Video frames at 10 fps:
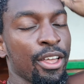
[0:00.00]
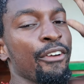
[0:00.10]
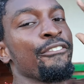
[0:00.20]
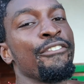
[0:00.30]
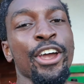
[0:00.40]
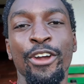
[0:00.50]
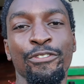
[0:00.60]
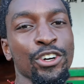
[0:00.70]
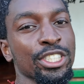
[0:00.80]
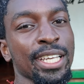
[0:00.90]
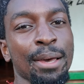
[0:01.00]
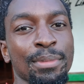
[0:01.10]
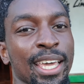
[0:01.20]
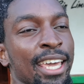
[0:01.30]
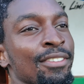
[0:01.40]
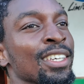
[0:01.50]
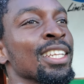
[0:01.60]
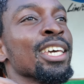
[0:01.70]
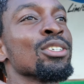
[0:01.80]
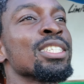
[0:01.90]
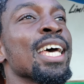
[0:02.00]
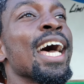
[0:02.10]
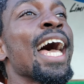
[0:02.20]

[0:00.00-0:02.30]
The very first time caving, it was